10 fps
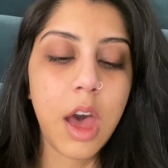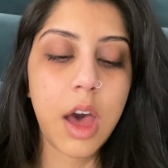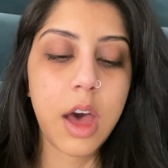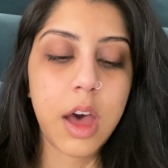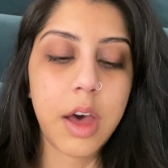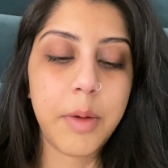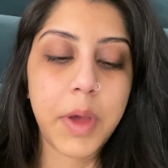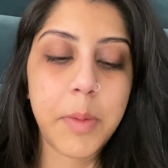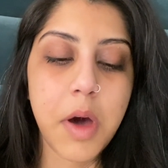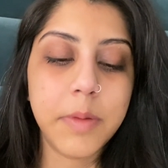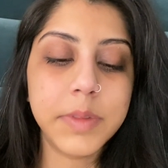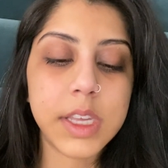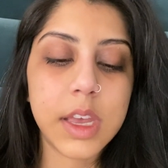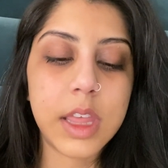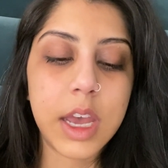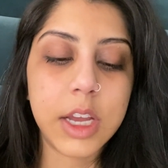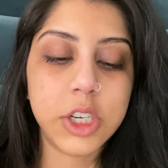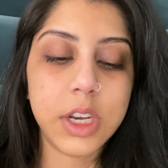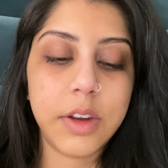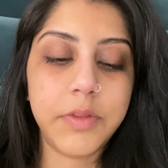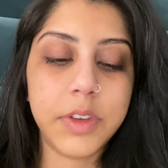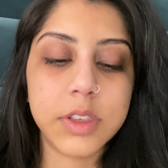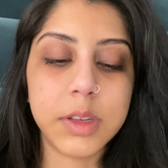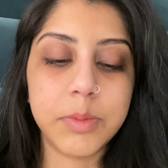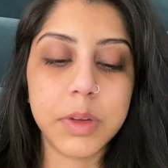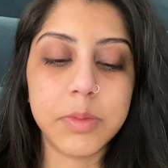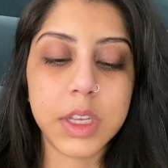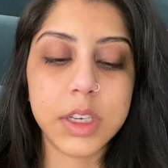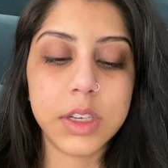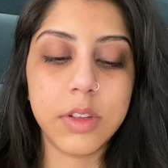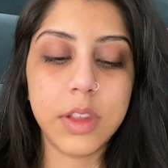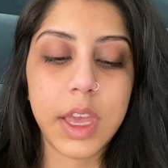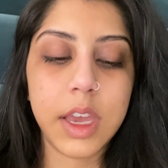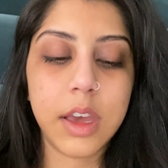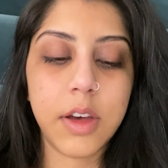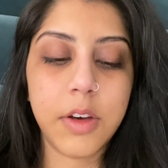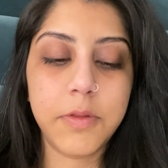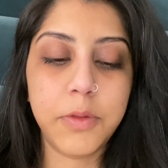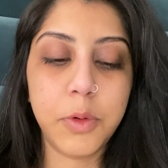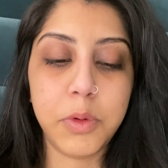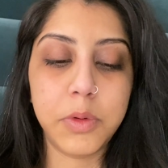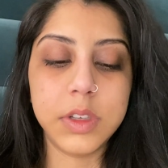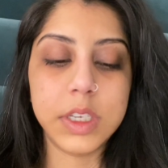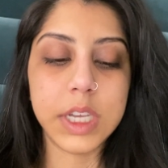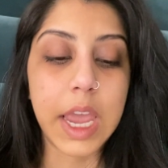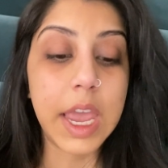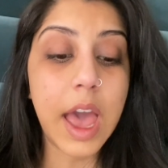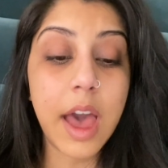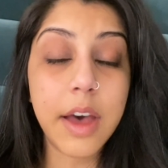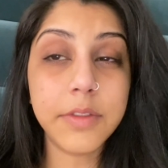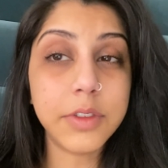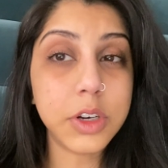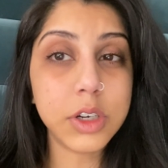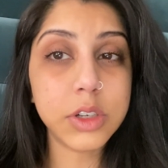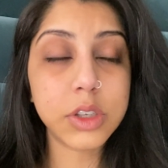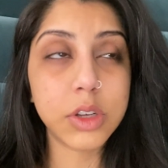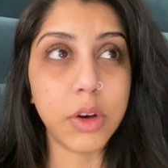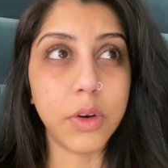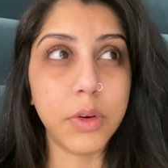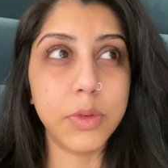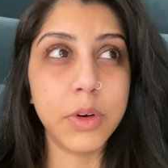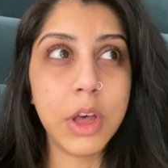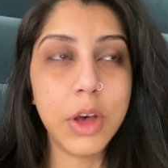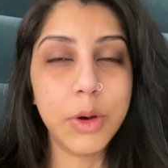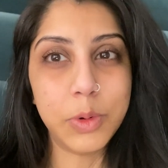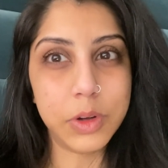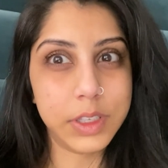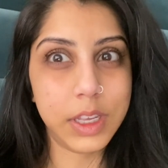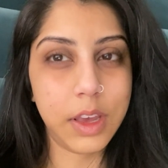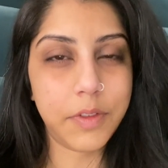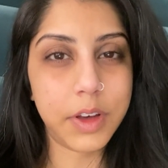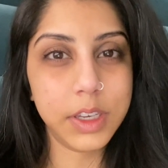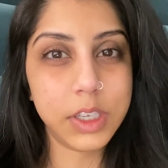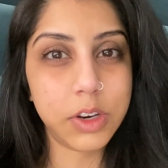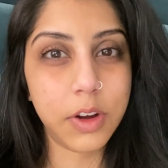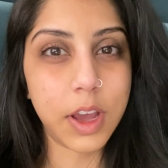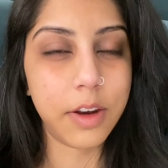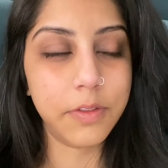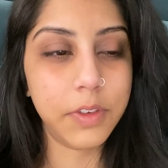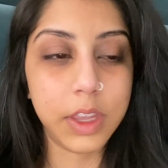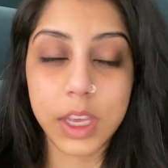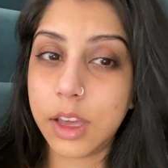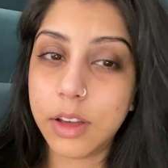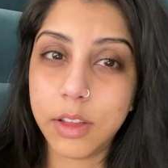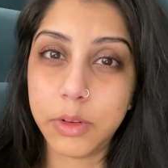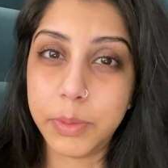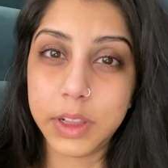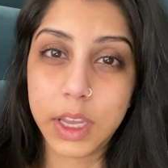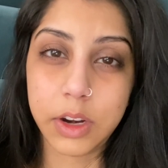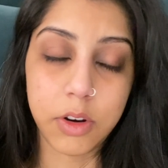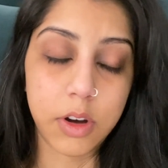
Uh, my mom said that she didn't feel symptoms until like a full day after. So we'll see if I start kind of feeling it a little bit later